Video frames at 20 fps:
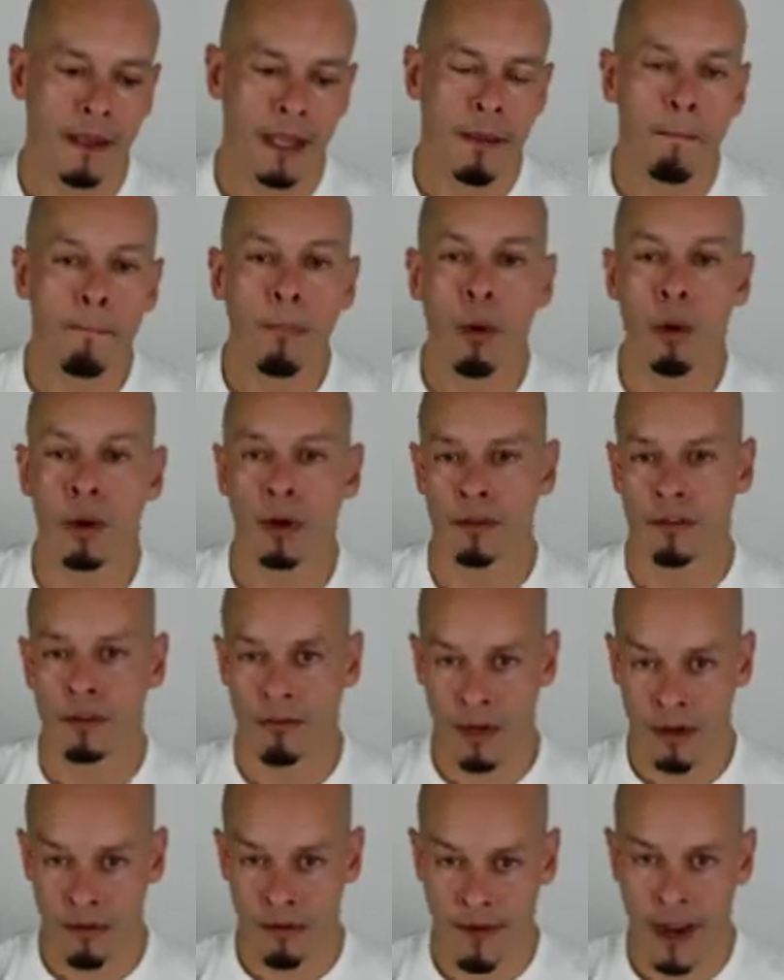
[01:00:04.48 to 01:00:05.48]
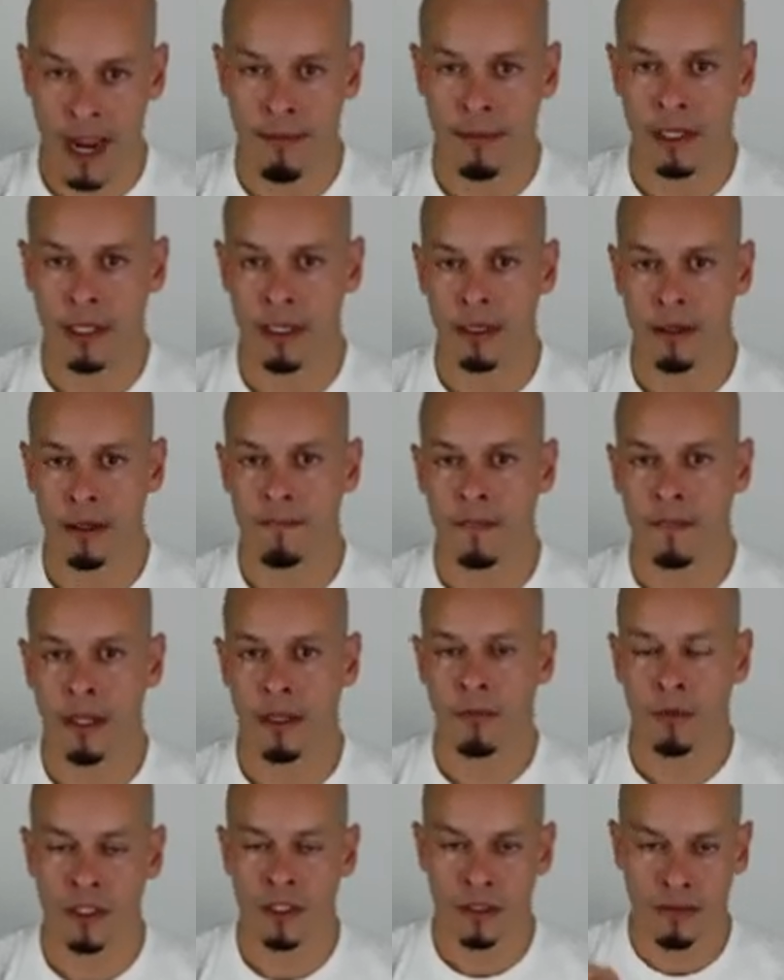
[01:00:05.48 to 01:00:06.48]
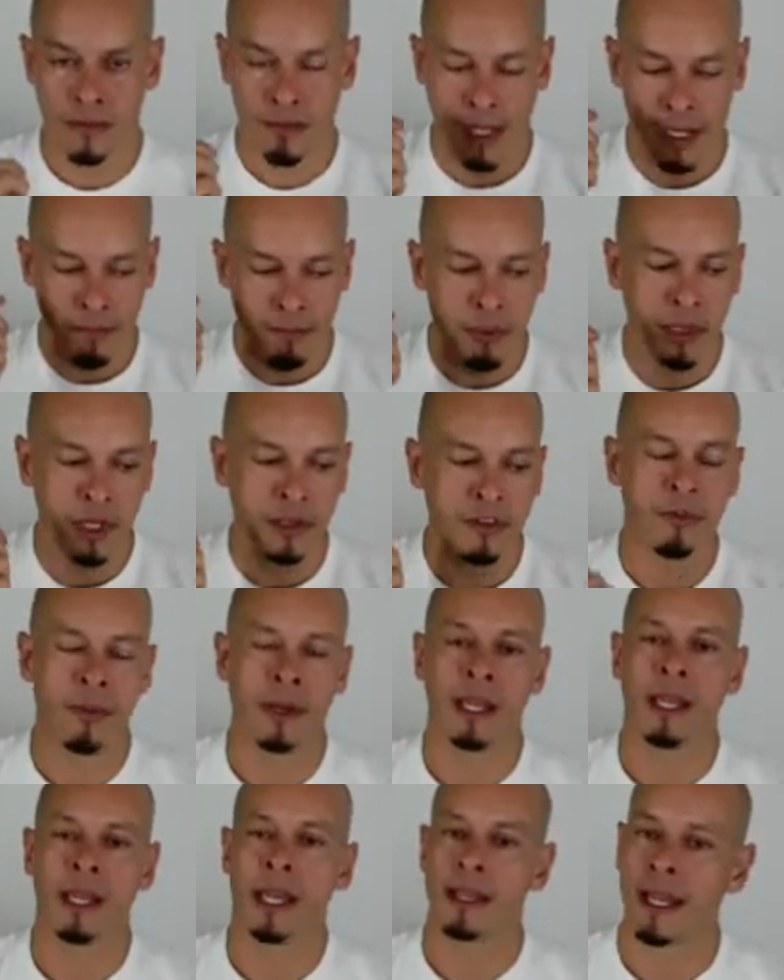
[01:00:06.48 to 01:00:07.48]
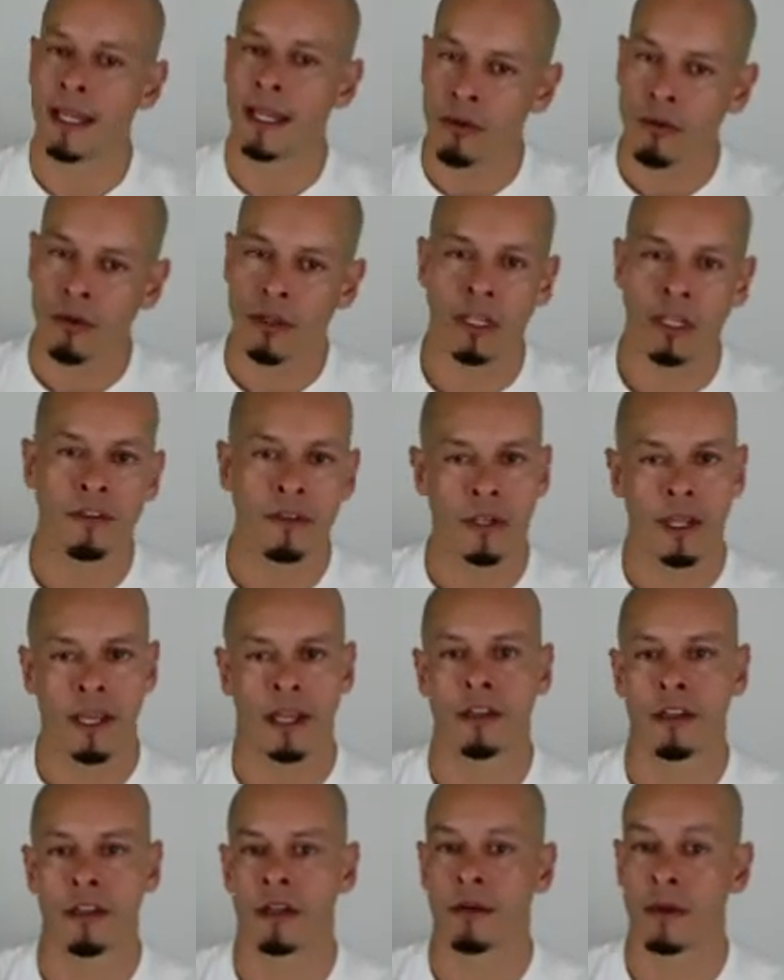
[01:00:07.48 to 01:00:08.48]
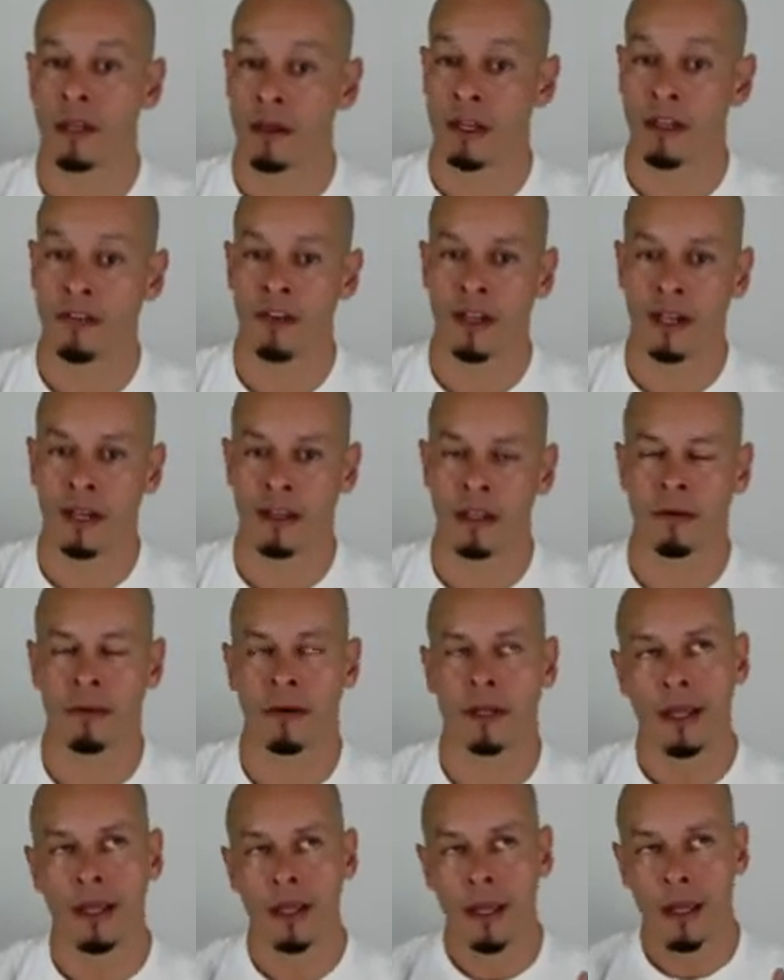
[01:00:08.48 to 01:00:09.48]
important to my family. It was like put into my head, like, you need to get a degree, you need to get a degree,